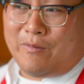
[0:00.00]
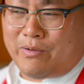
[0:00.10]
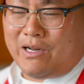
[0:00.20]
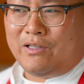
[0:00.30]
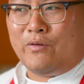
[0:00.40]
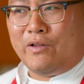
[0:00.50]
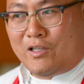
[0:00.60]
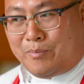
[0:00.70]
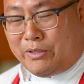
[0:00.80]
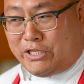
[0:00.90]
the press for
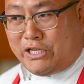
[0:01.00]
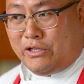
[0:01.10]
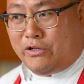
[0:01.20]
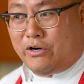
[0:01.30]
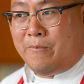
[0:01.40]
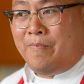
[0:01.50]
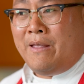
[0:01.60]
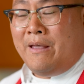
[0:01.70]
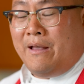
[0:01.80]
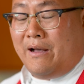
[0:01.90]
this particular
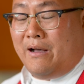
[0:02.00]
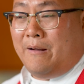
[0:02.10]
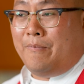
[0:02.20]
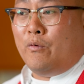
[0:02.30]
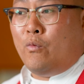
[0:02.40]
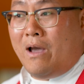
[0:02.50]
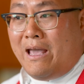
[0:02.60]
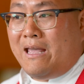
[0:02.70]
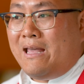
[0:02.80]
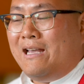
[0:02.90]

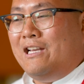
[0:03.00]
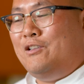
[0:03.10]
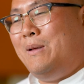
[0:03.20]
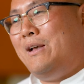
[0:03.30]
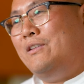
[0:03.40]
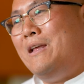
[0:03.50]
way is because